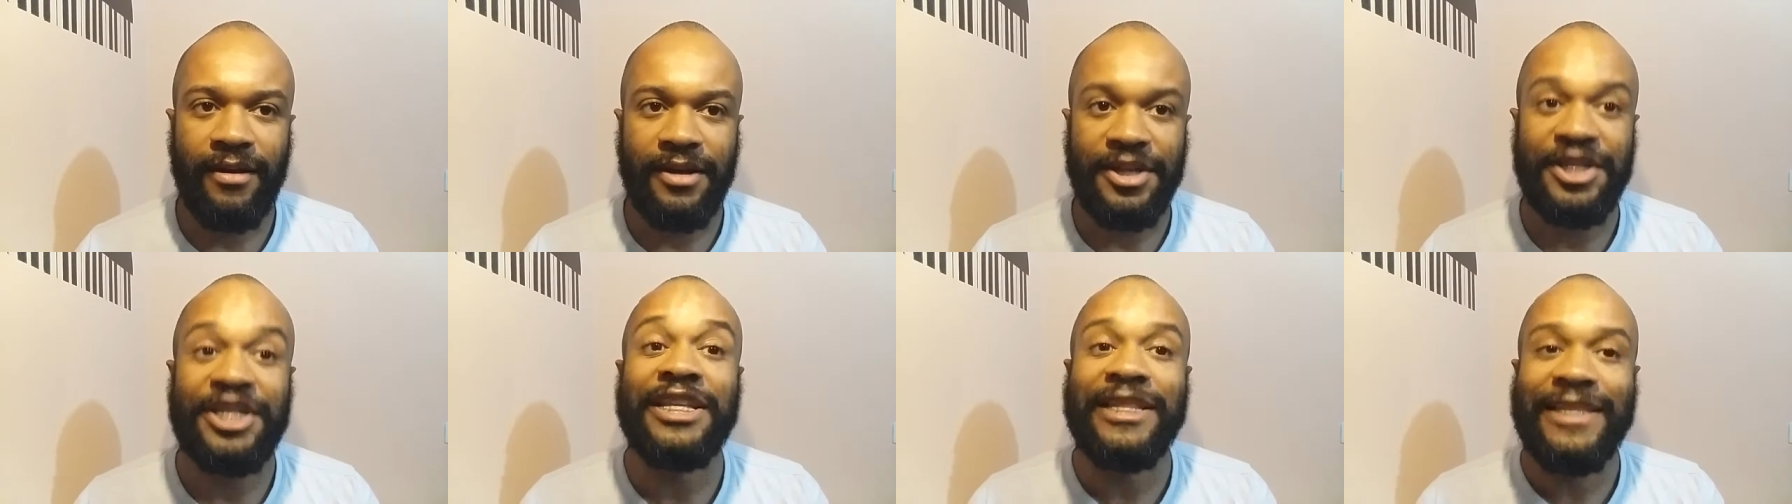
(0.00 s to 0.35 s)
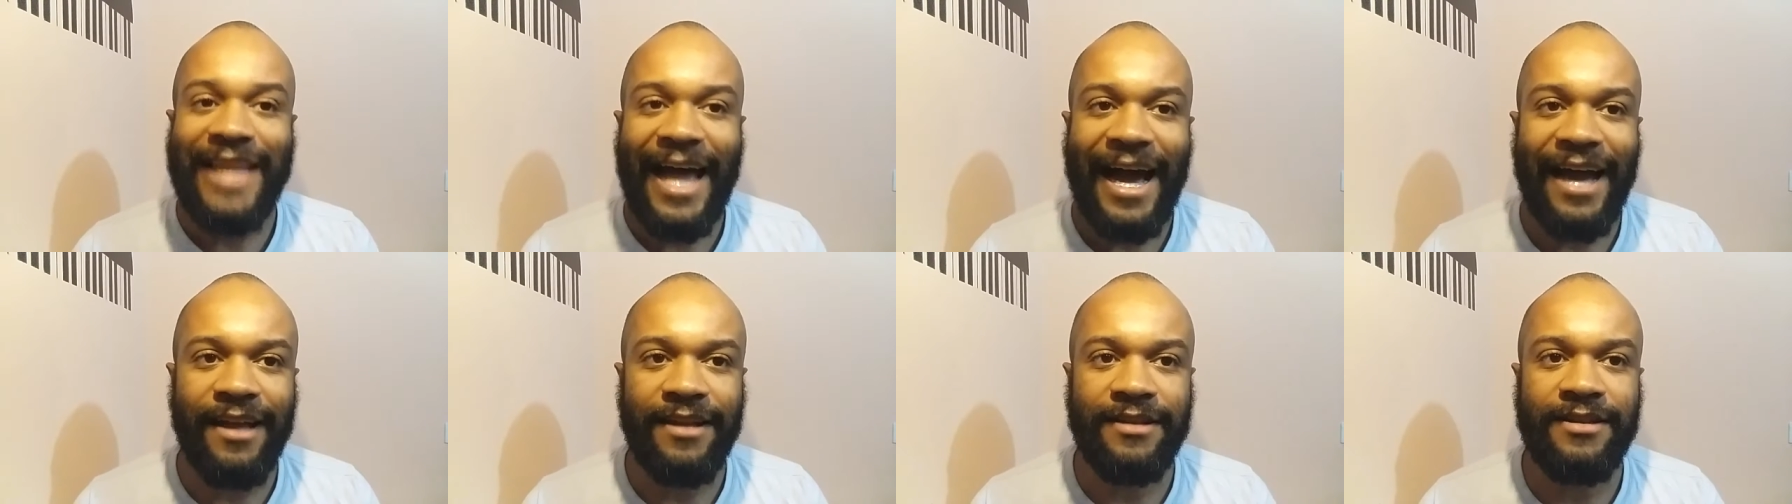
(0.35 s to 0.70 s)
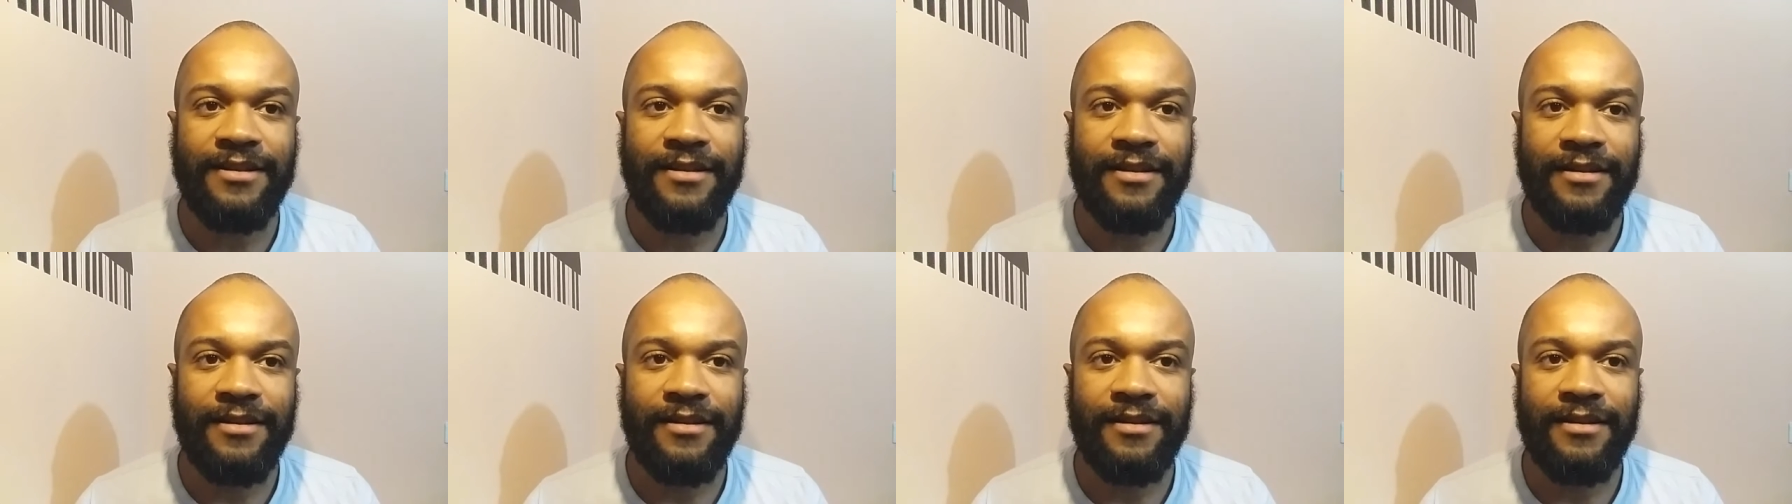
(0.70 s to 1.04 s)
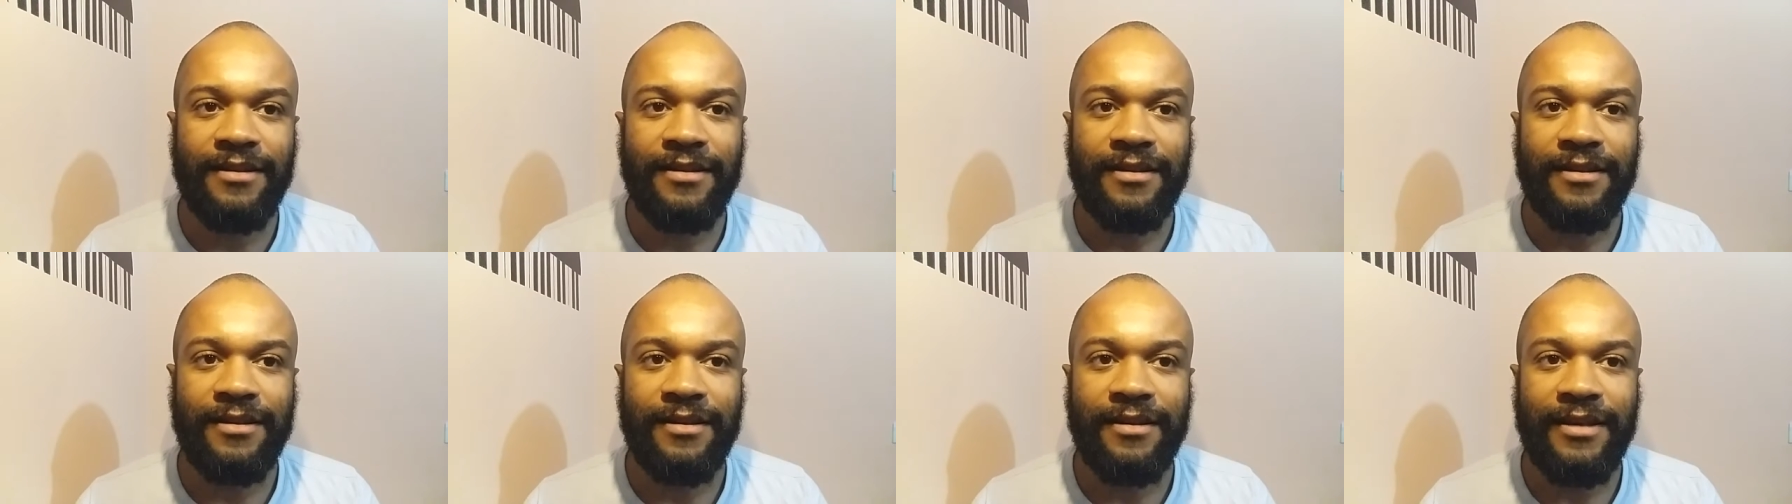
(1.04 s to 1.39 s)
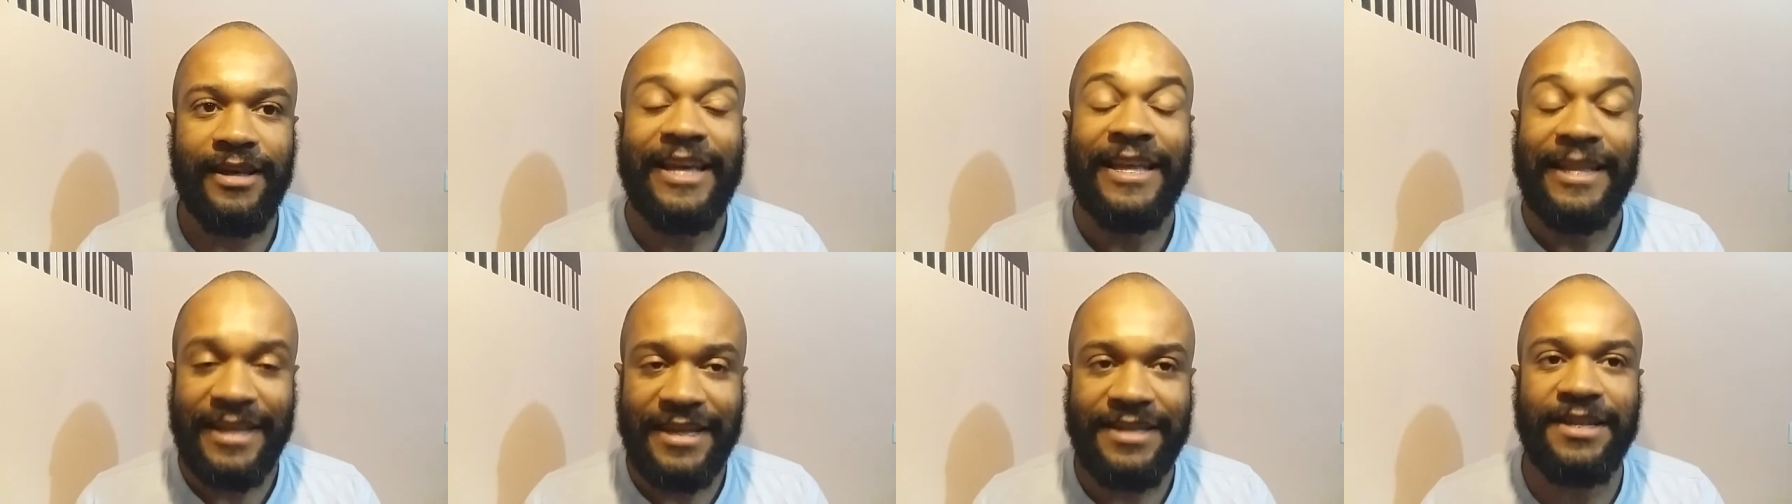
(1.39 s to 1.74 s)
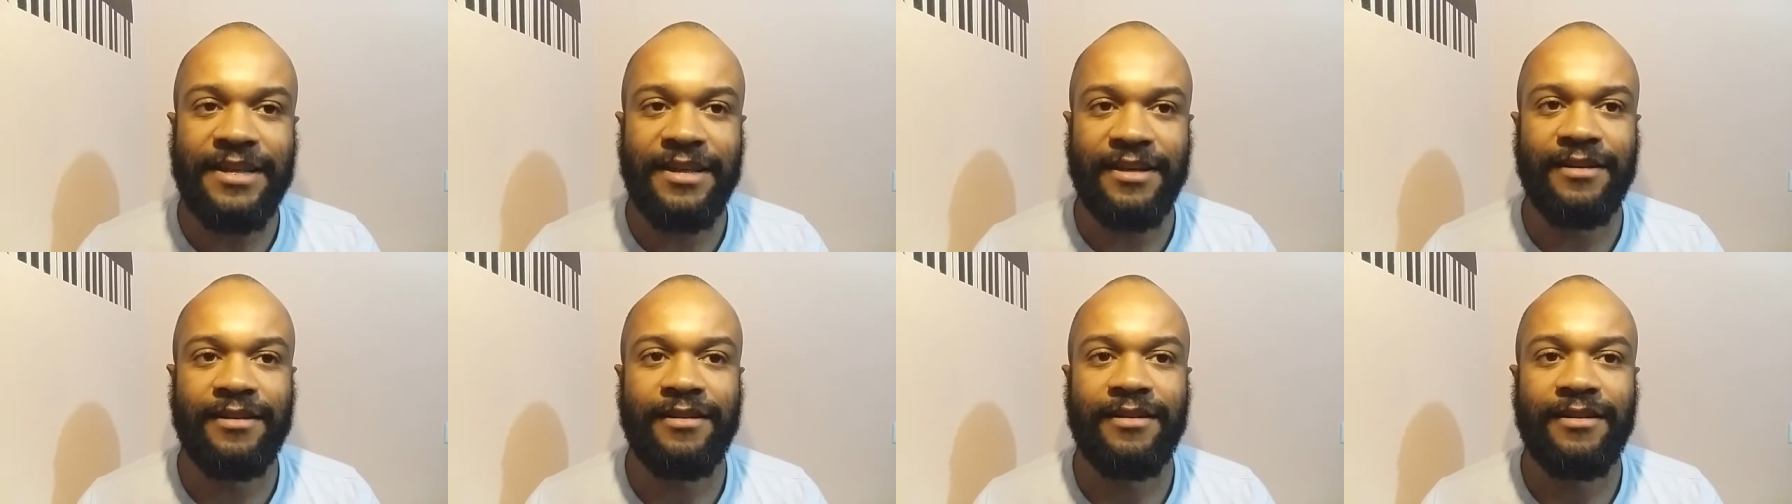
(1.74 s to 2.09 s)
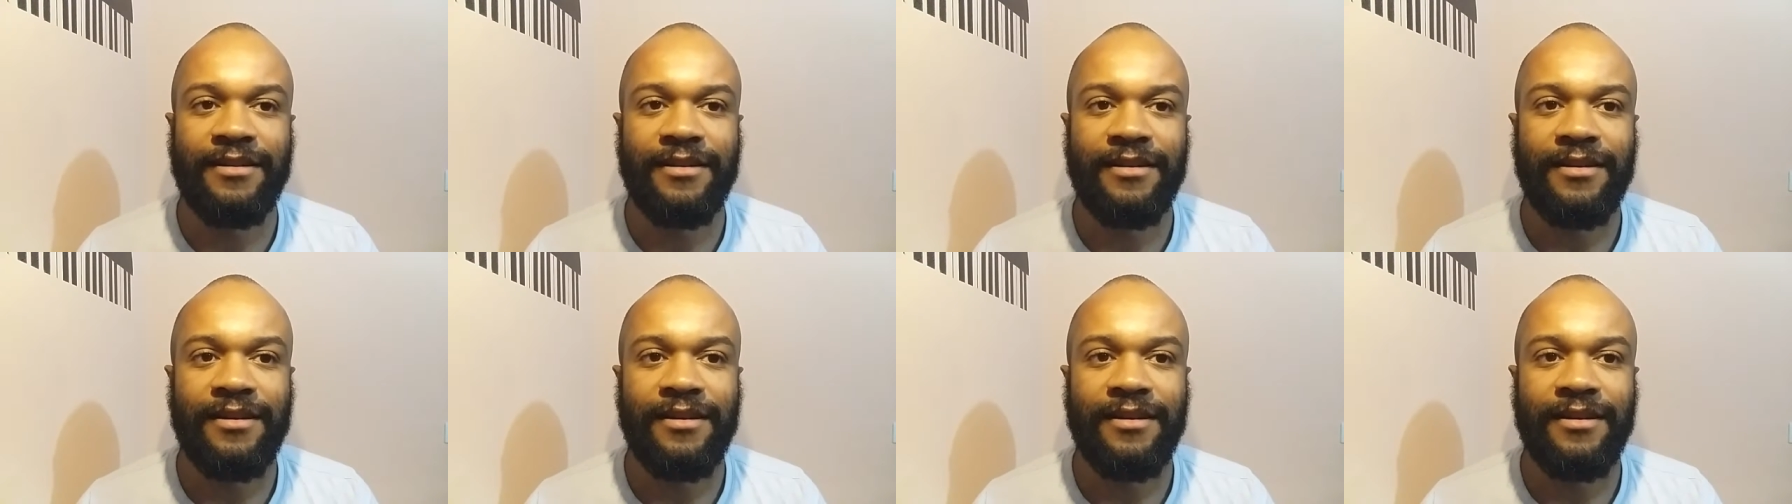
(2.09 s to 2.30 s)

she died in this year